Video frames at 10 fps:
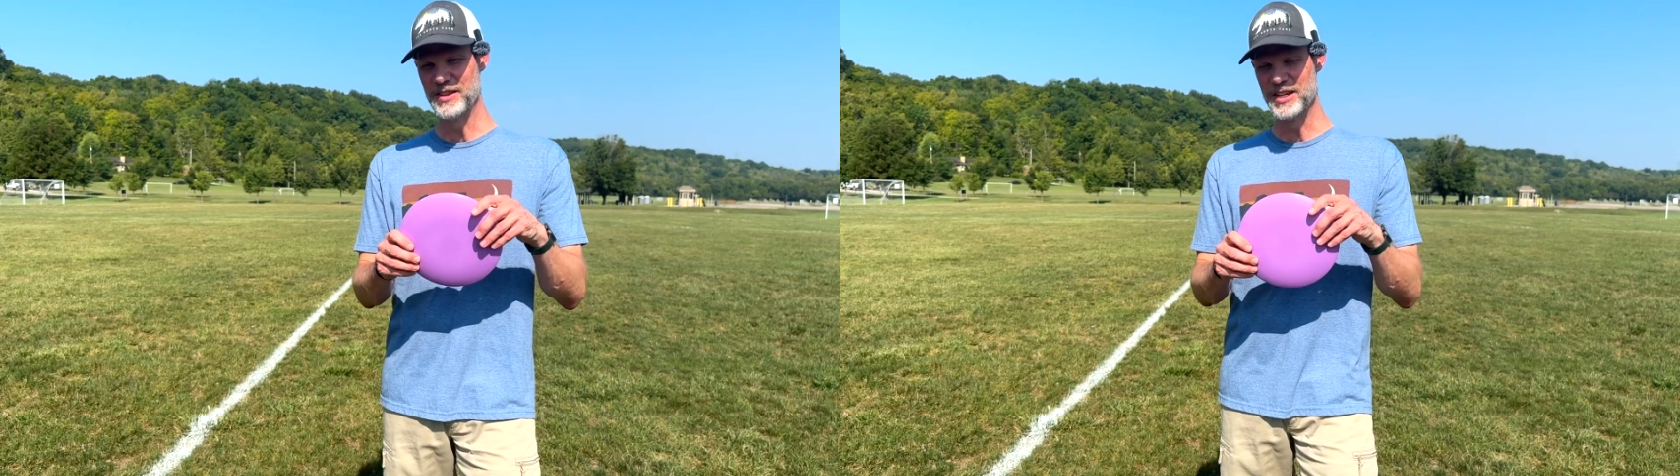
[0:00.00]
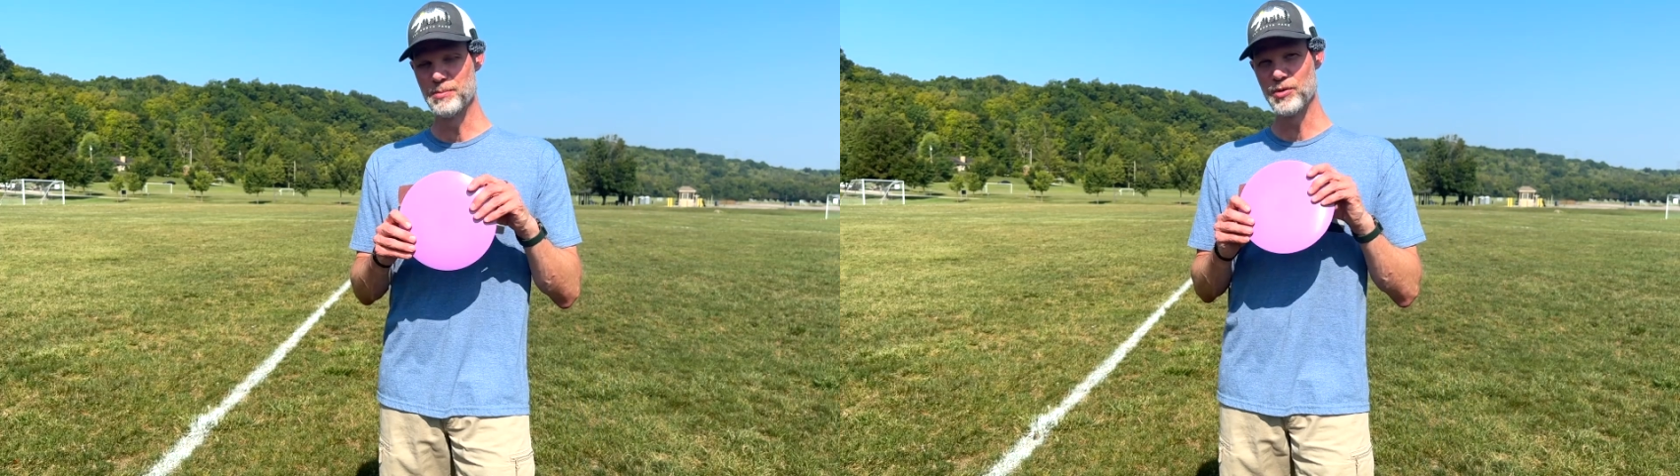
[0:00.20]

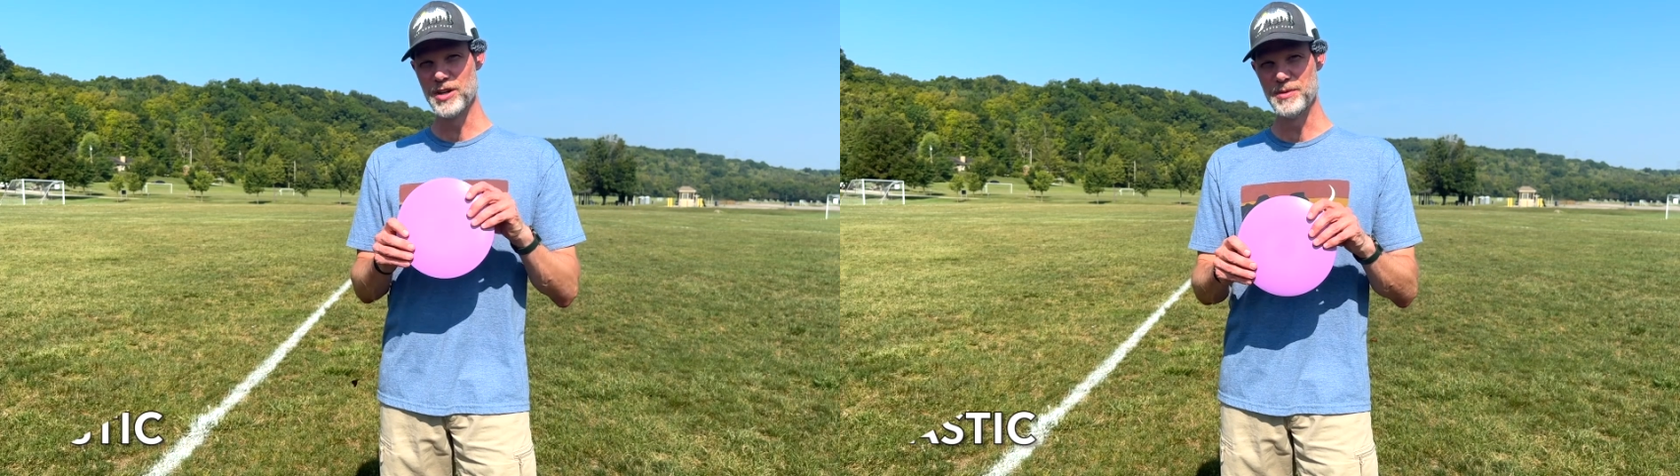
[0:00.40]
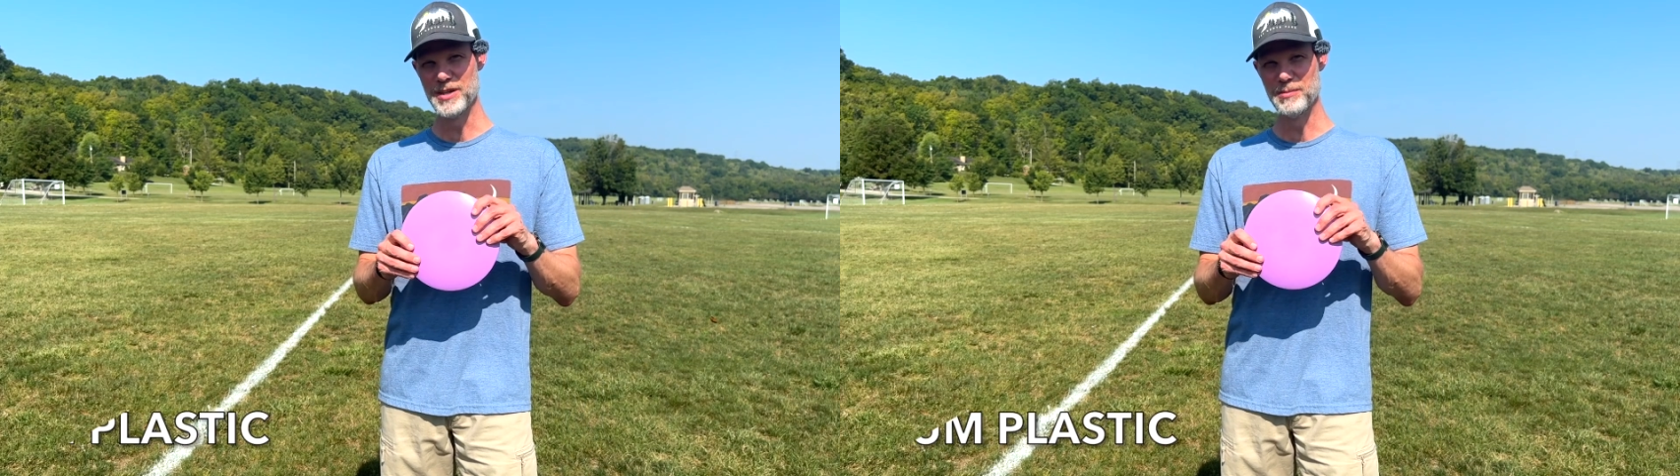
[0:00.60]
the
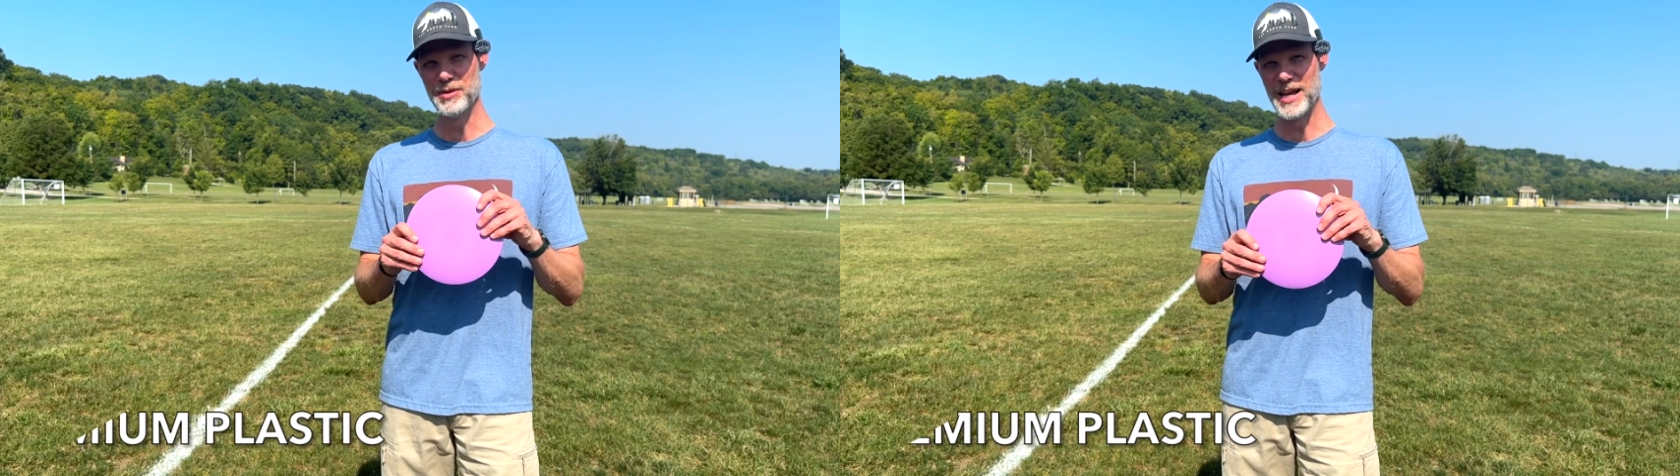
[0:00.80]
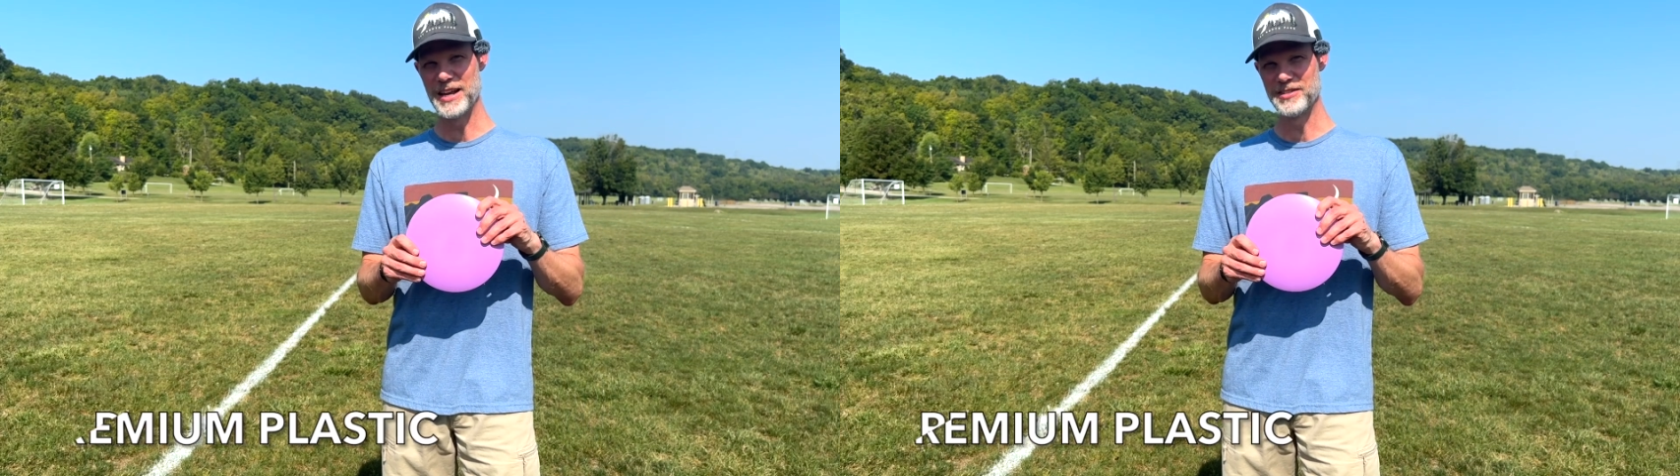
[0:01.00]
premium
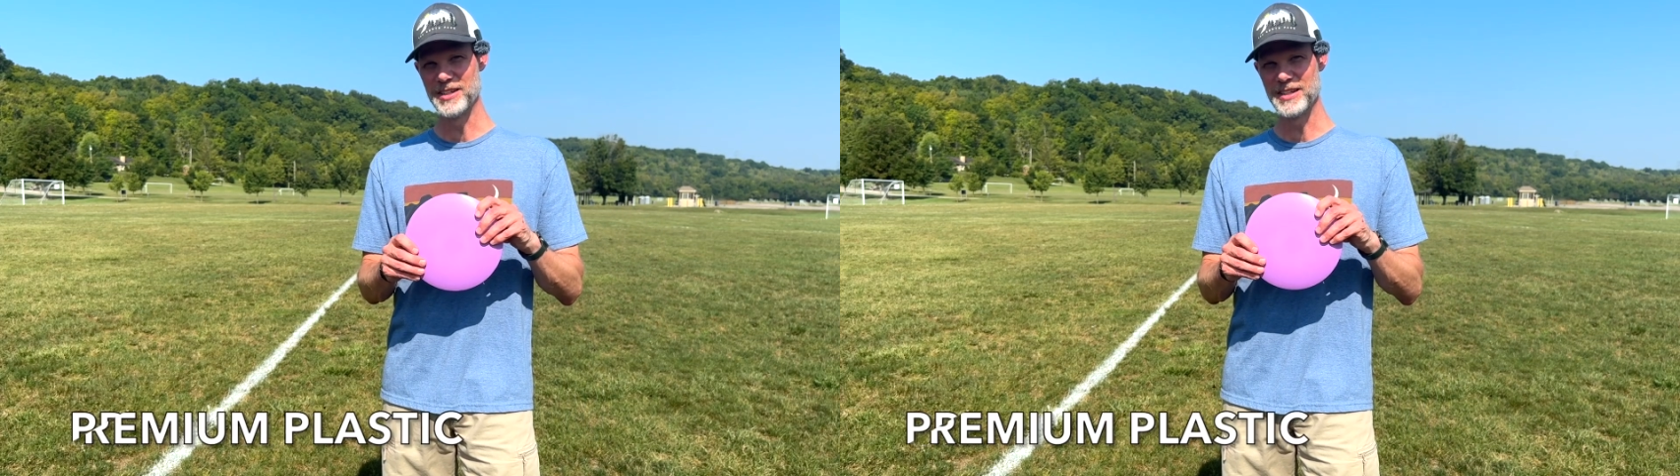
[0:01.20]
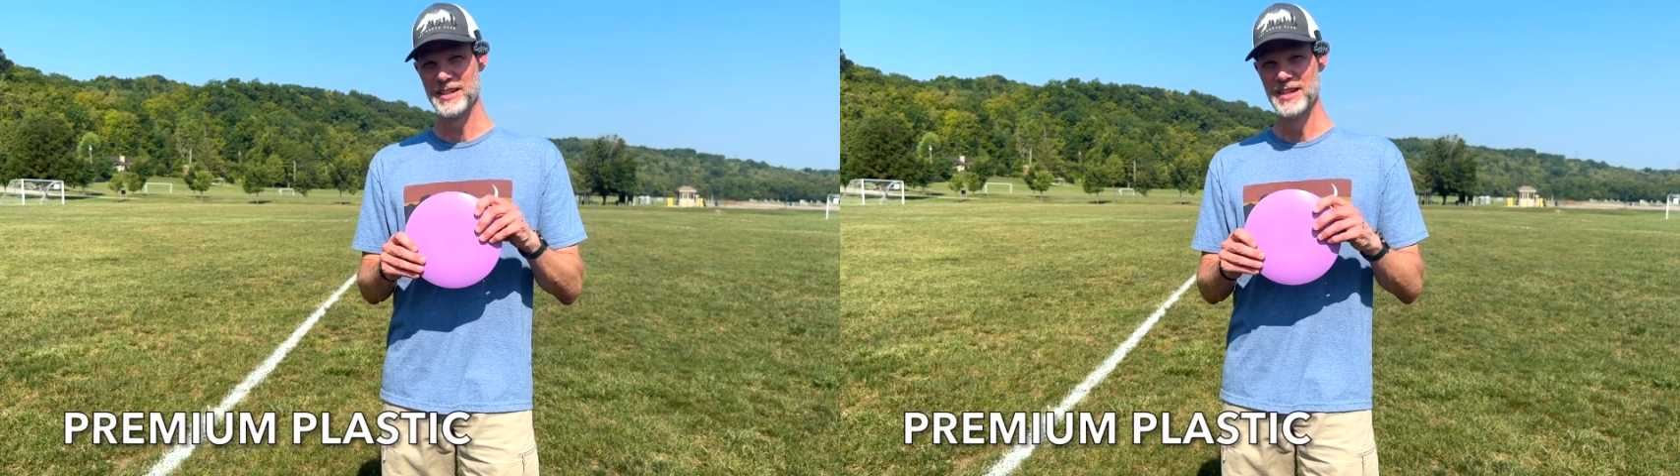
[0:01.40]
plastic.